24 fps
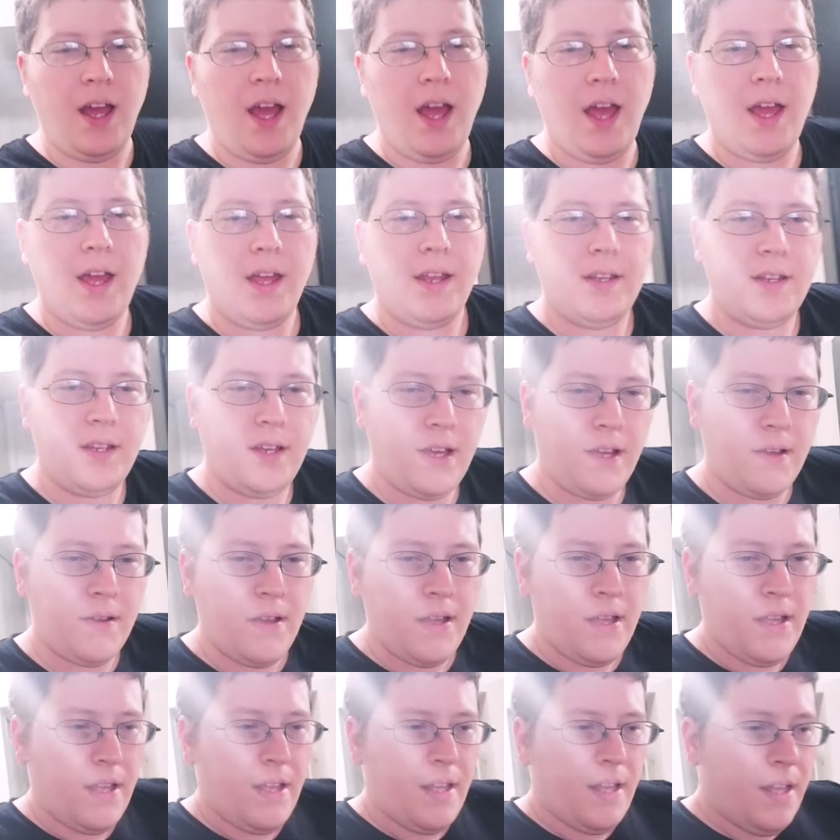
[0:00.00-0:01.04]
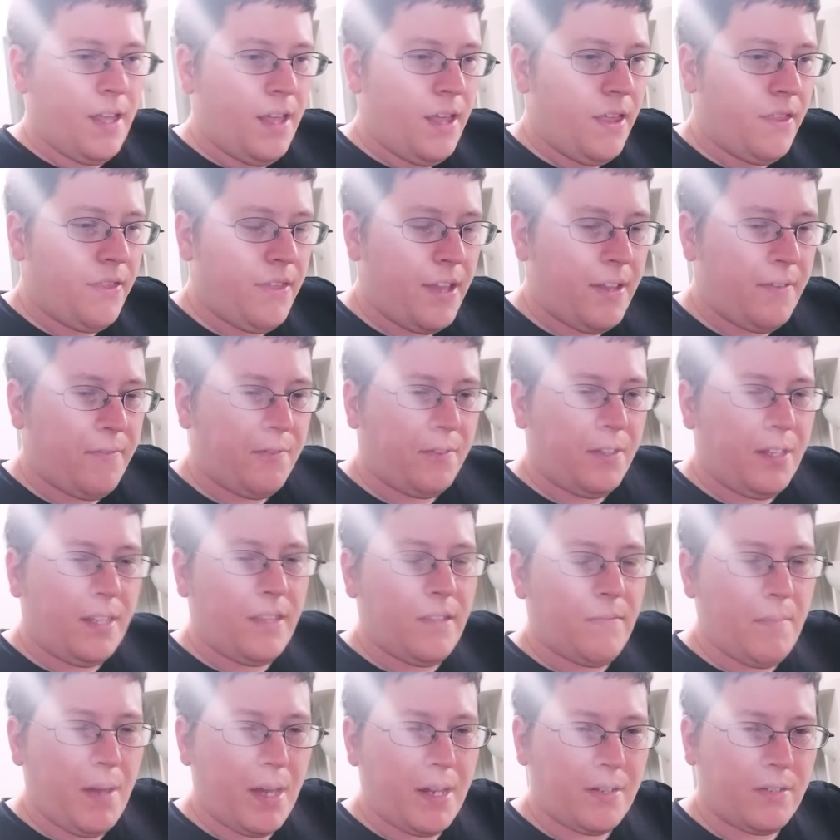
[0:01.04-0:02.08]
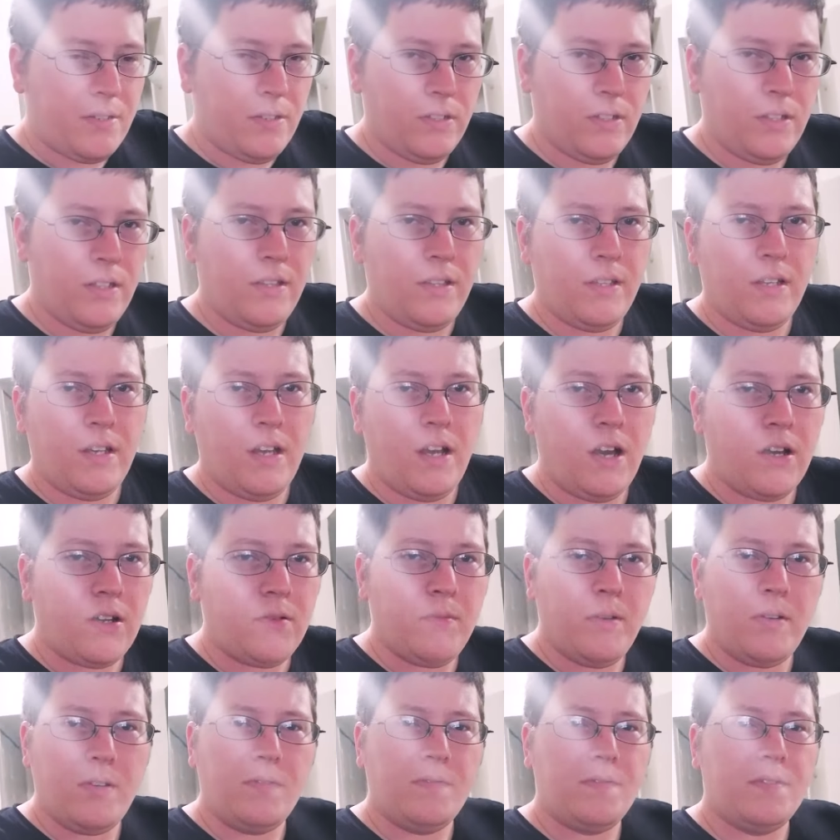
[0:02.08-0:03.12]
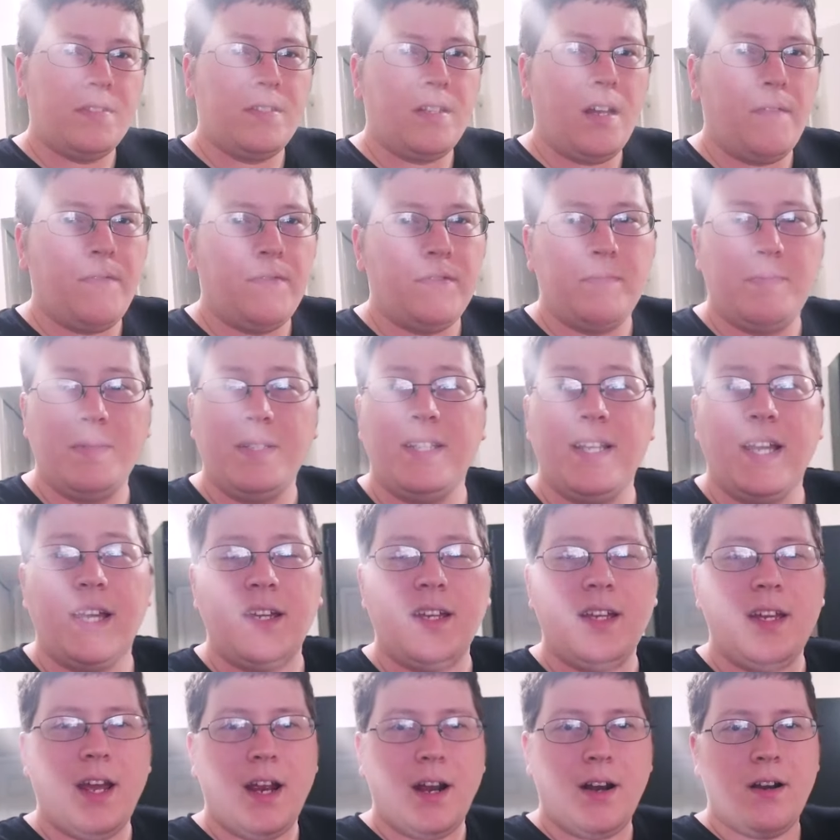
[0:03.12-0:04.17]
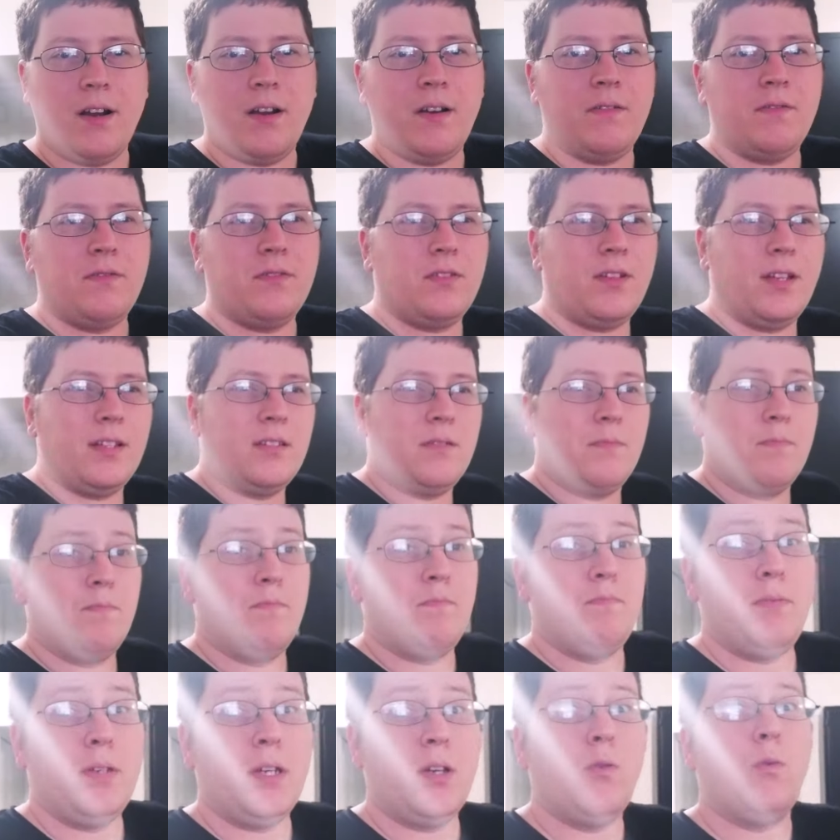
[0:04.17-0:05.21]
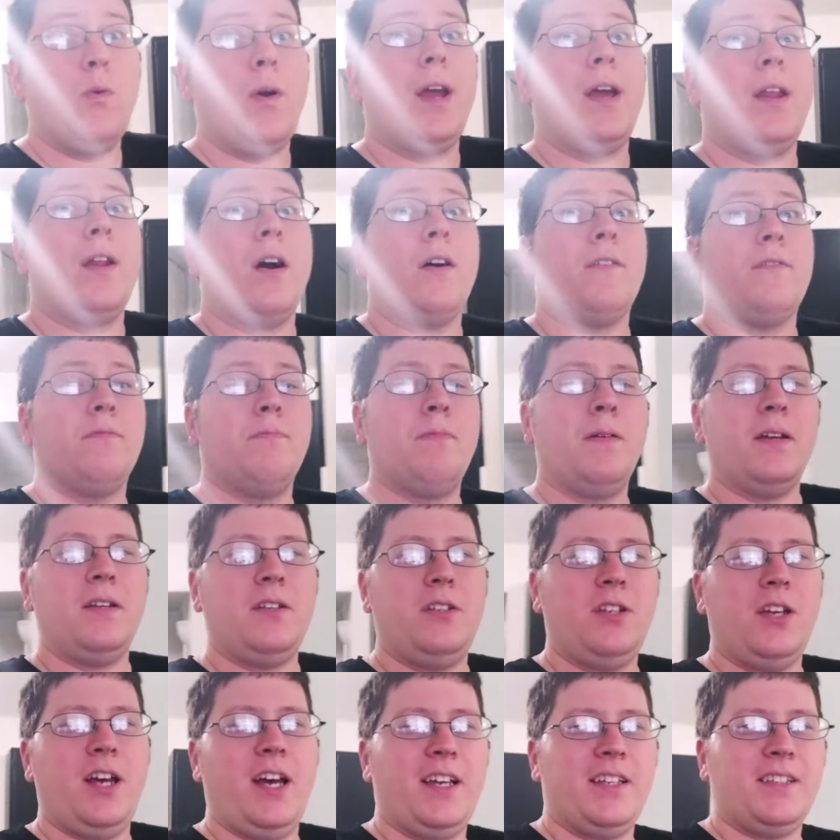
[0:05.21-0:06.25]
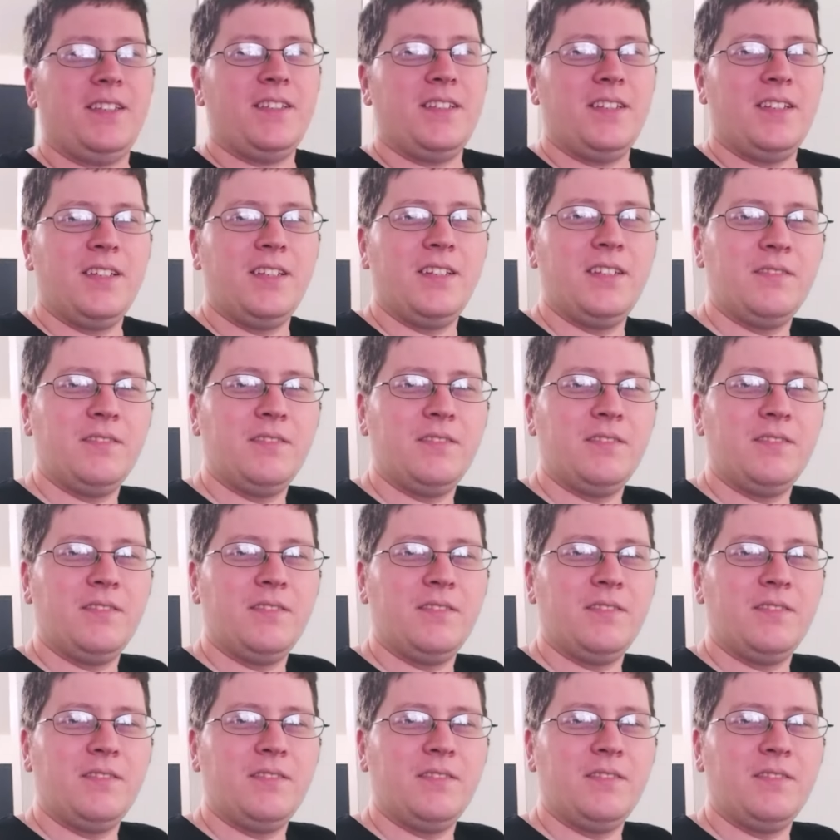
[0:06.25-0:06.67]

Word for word: And thankfully the medical and the automotive stuff has been taken care of, so that's a big weight off my chest.